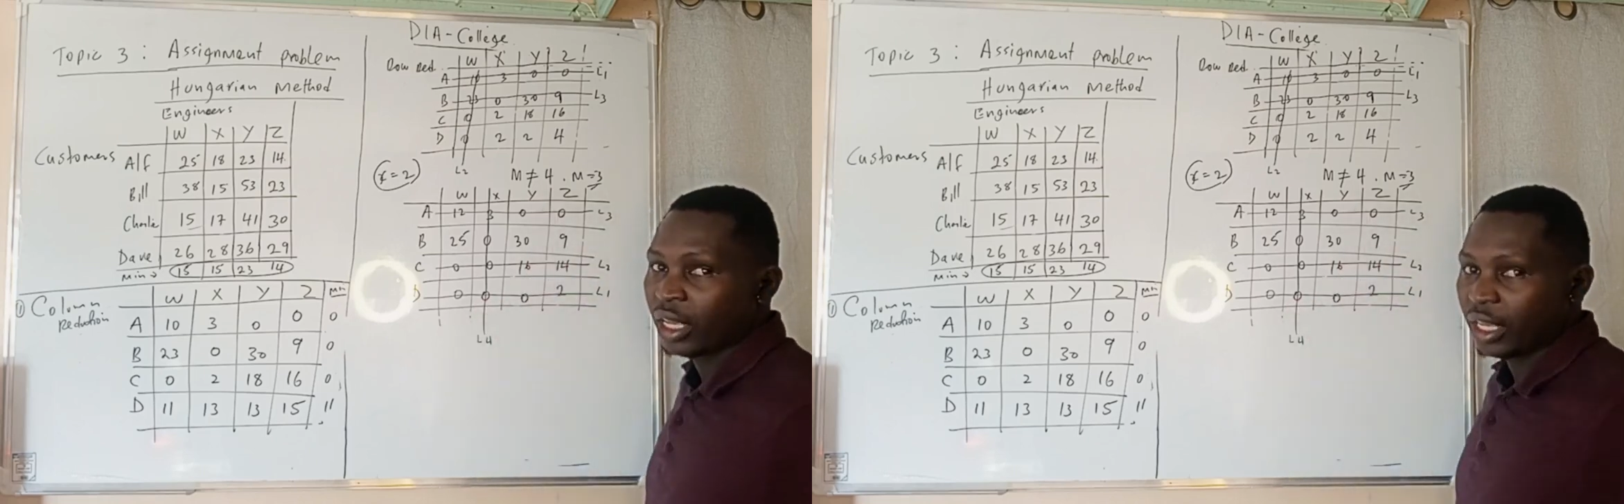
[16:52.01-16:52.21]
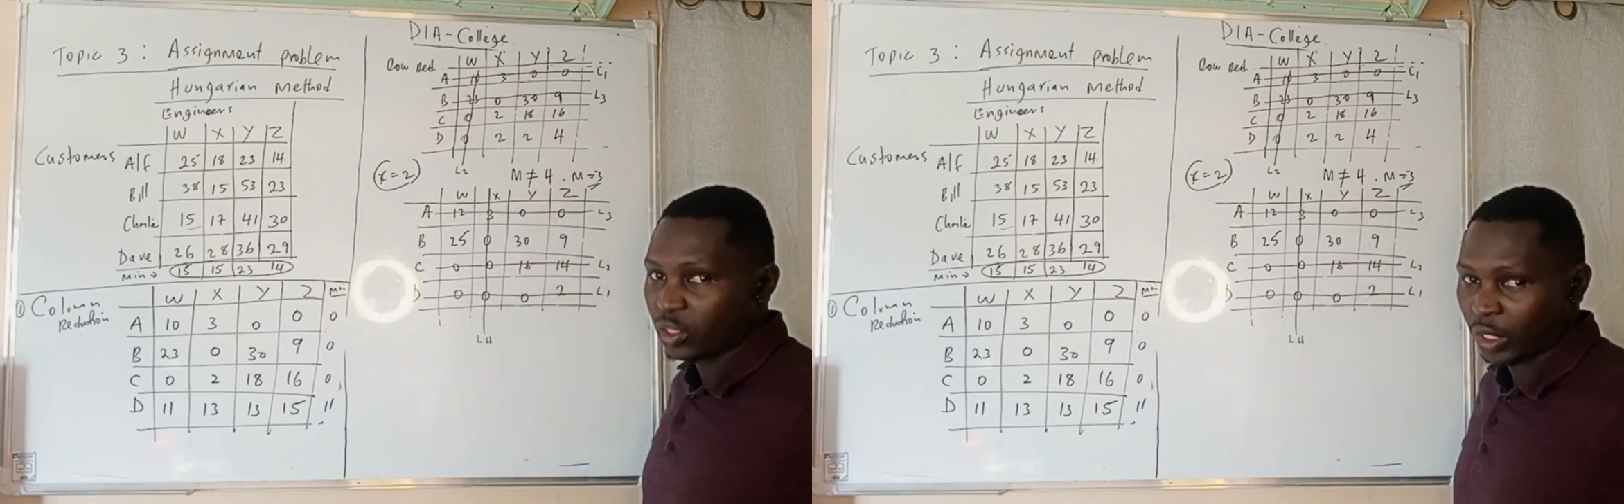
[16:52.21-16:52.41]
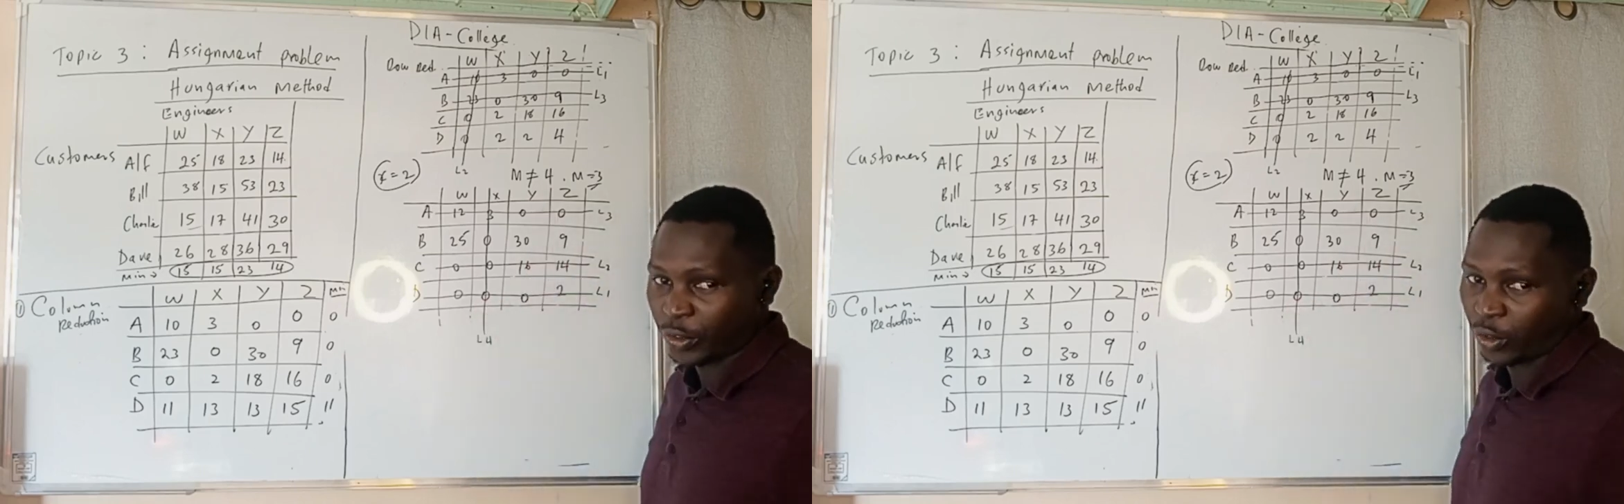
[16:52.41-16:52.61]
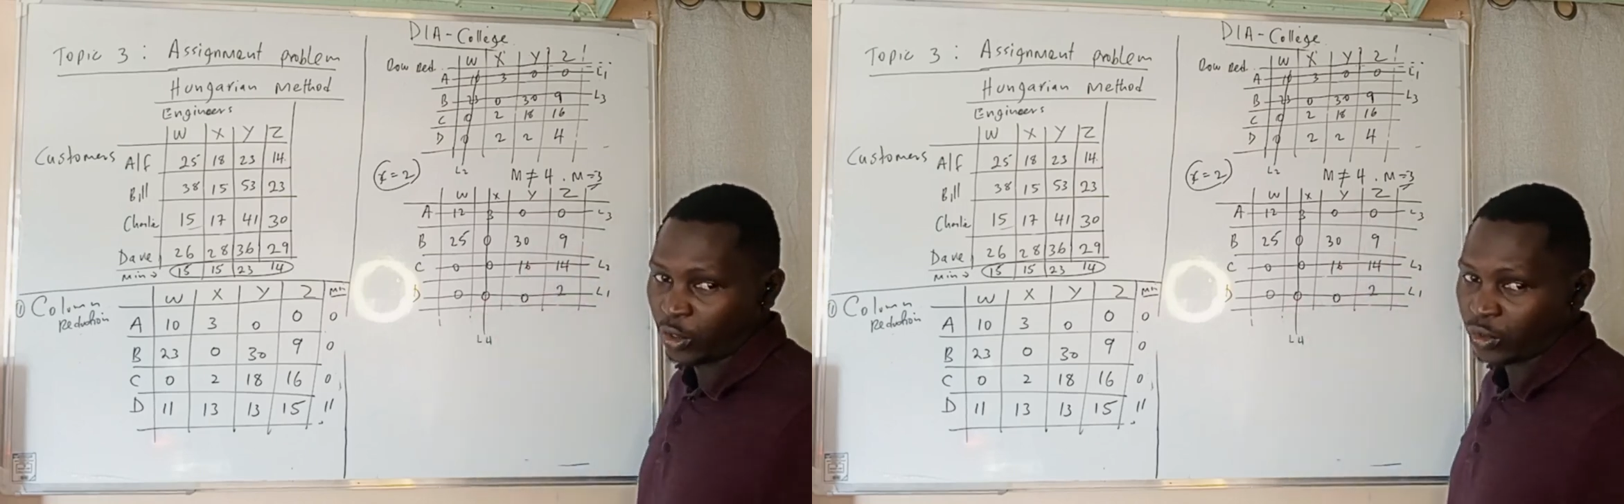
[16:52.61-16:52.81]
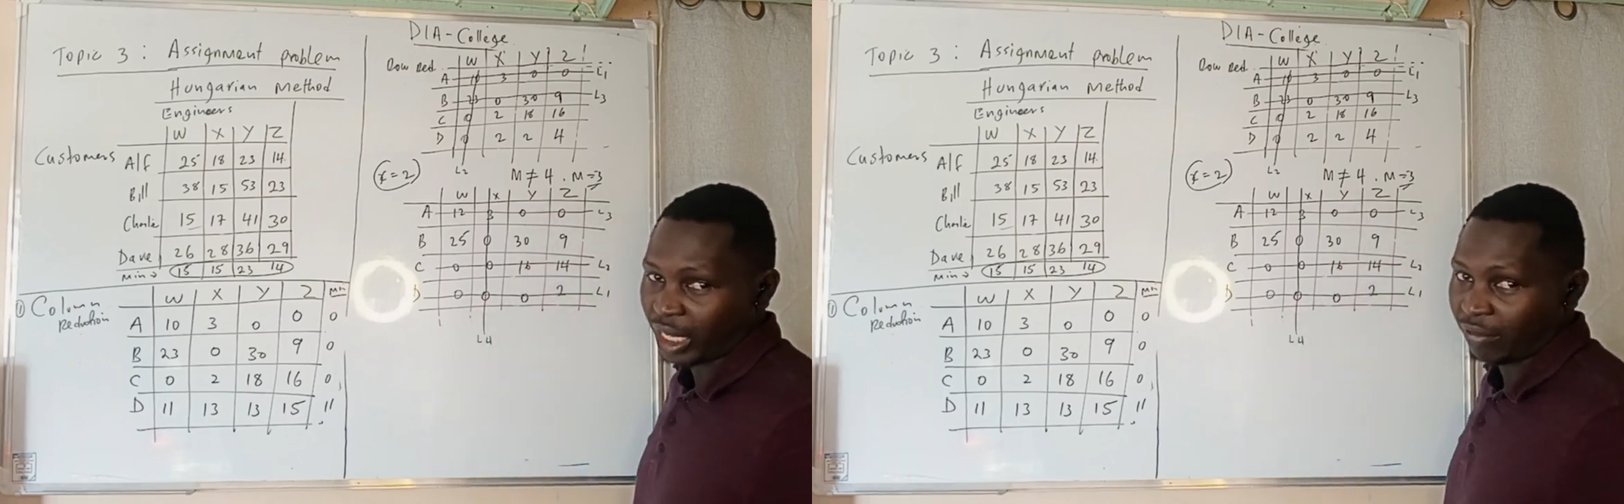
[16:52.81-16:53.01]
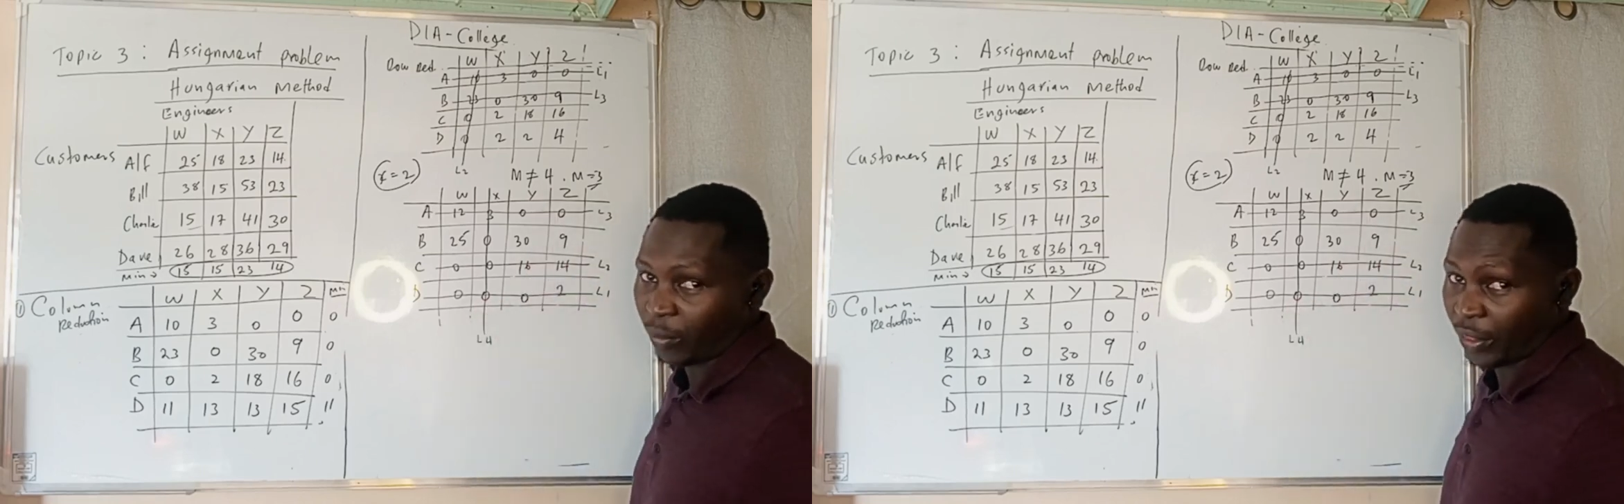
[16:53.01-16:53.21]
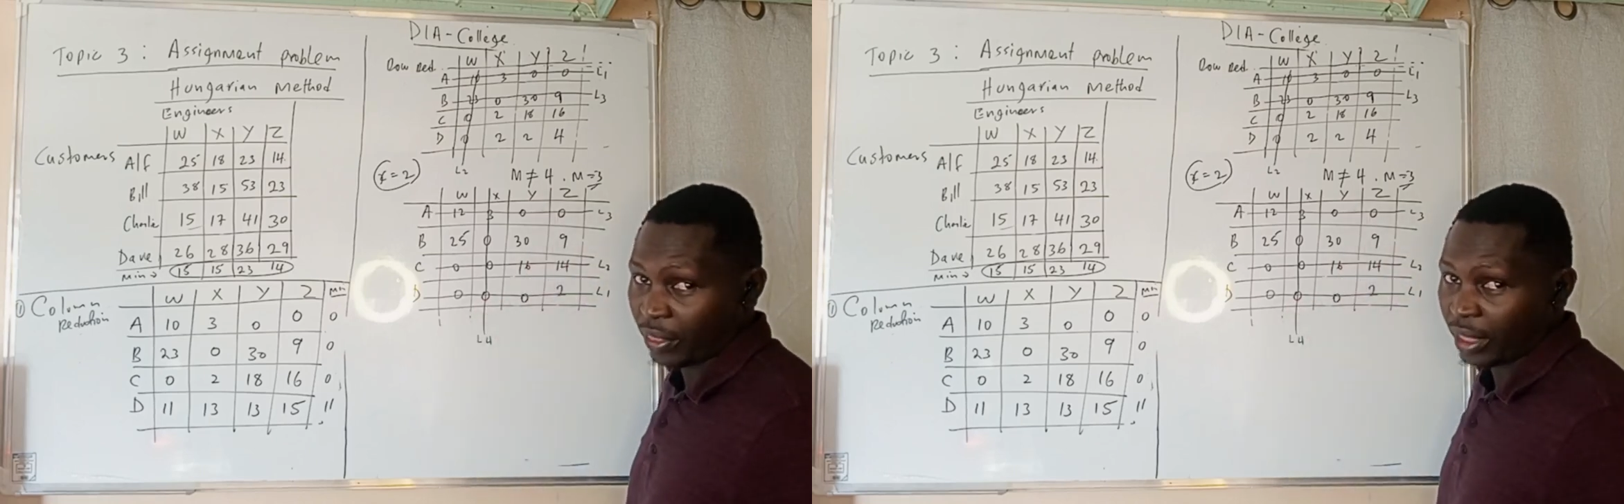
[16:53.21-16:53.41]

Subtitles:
is what you're going to cover with.